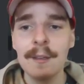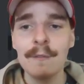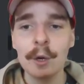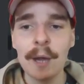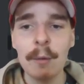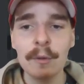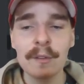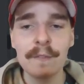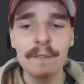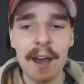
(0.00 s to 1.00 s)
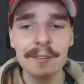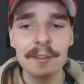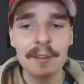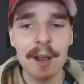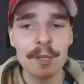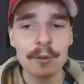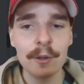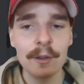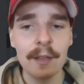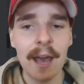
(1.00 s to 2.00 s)
Virat was the fastest
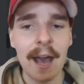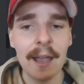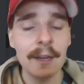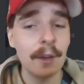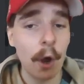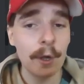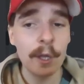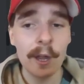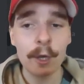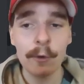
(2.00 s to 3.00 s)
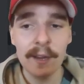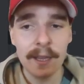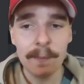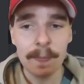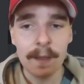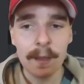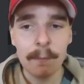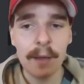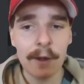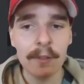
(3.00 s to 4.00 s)
100 in ODI cricket.
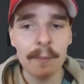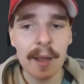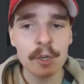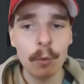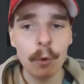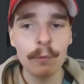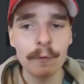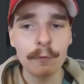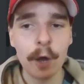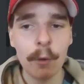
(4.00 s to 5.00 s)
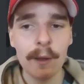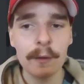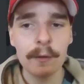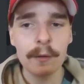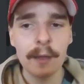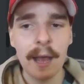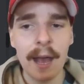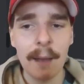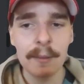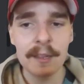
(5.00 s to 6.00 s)
Player of the Match award for Rohit.
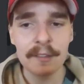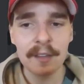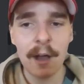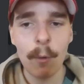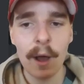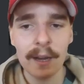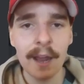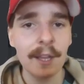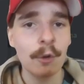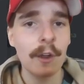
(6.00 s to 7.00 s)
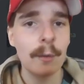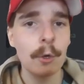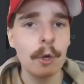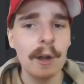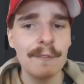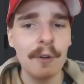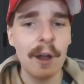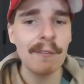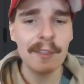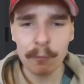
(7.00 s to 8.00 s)
And then Dhawan, an incredible
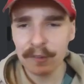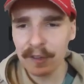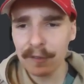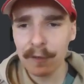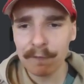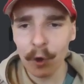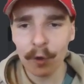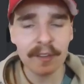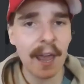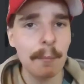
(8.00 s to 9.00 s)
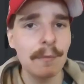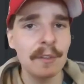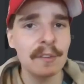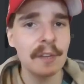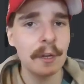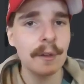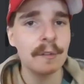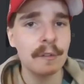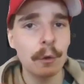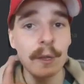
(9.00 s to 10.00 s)
95. I think, was this the first game of the
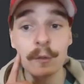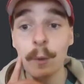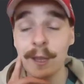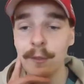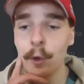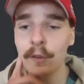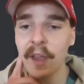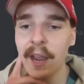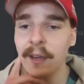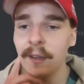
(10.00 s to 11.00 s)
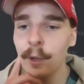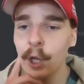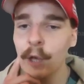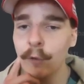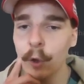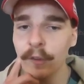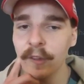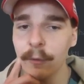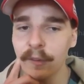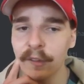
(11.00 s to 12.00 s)
series too in 2013? Of course,
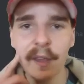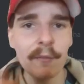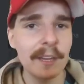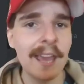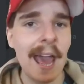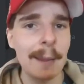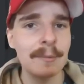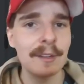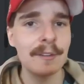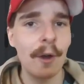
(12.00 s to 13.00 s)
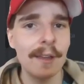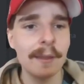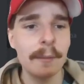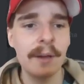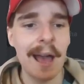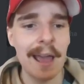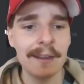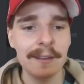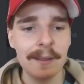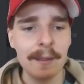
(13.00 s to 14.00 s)
there was 7 games entirely
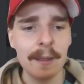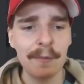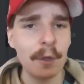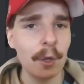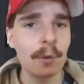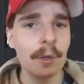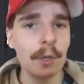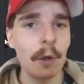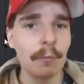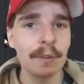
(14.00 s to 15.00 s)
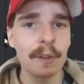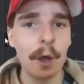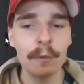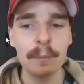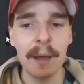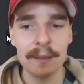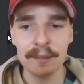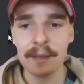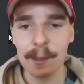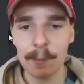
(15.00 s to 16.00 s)
played, a few non-results,
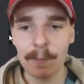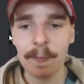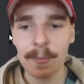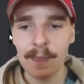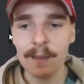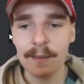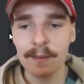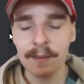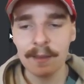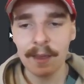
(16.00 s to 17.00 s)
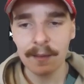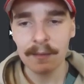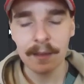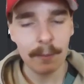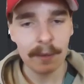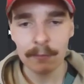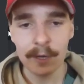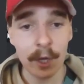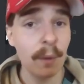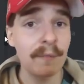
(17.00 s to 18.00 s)
but yeah, I mean,
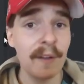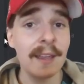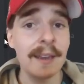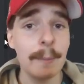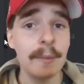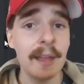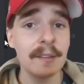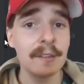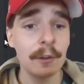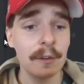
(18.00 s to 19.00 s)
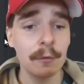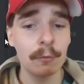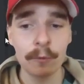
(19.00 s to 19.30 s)
we know what fucking happened that series.